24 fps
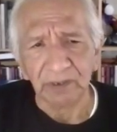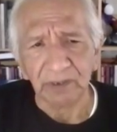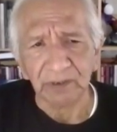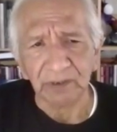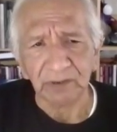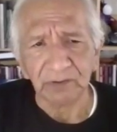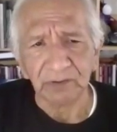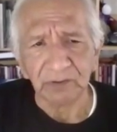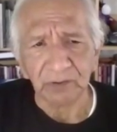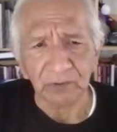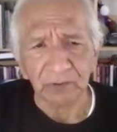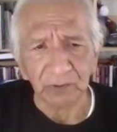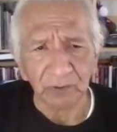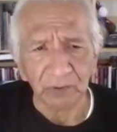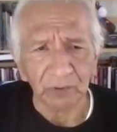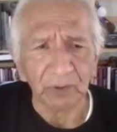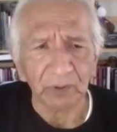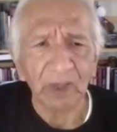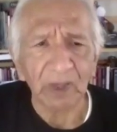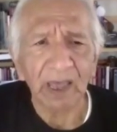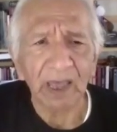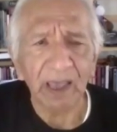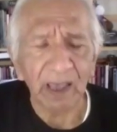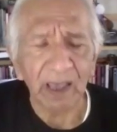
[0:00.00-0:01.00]

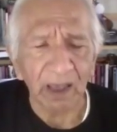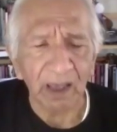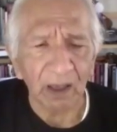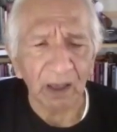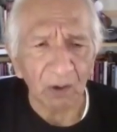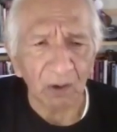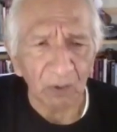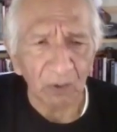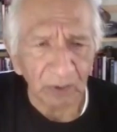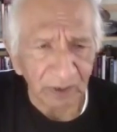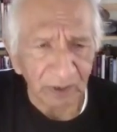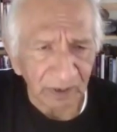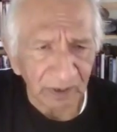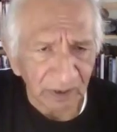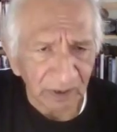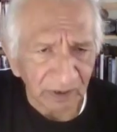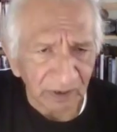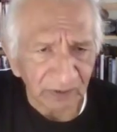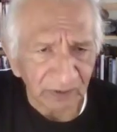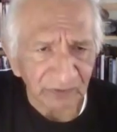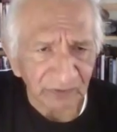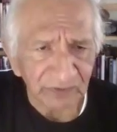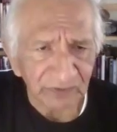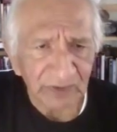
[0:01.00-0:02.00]
into how
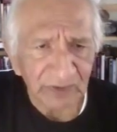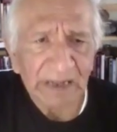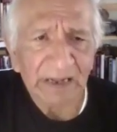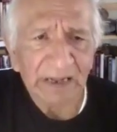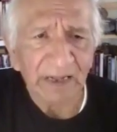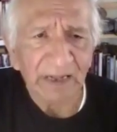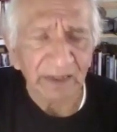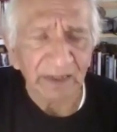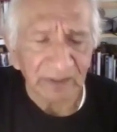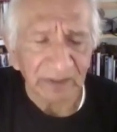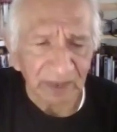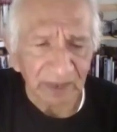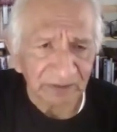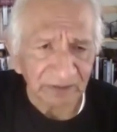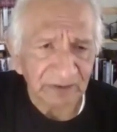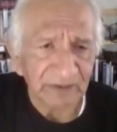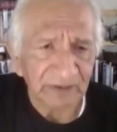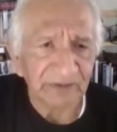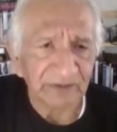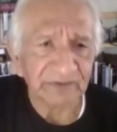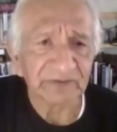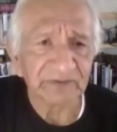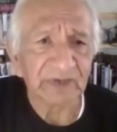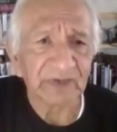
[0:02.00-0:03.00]
it is that
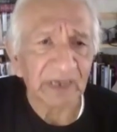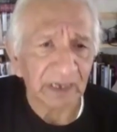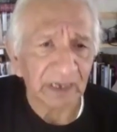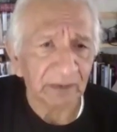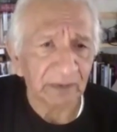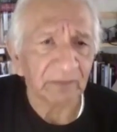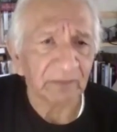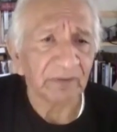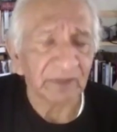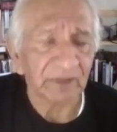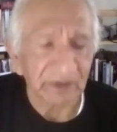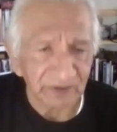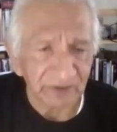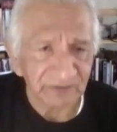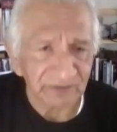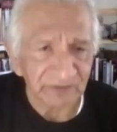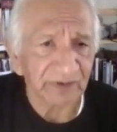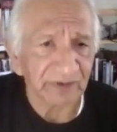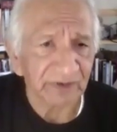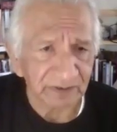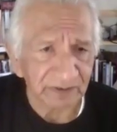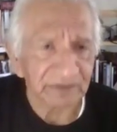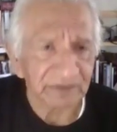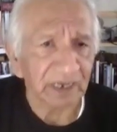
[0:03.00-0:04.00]
these
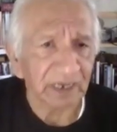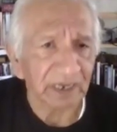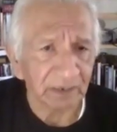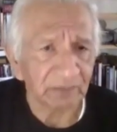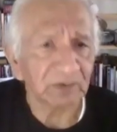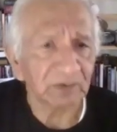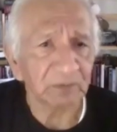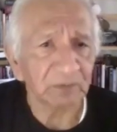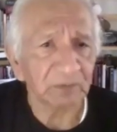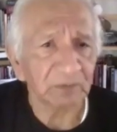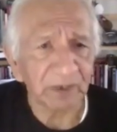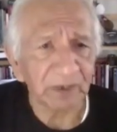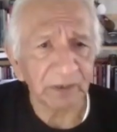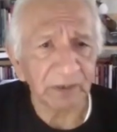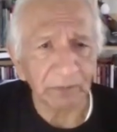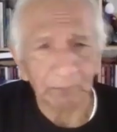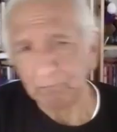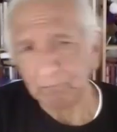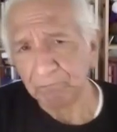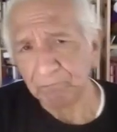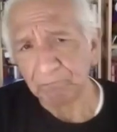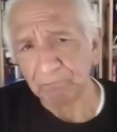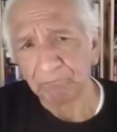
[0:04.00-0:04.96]
things came to be.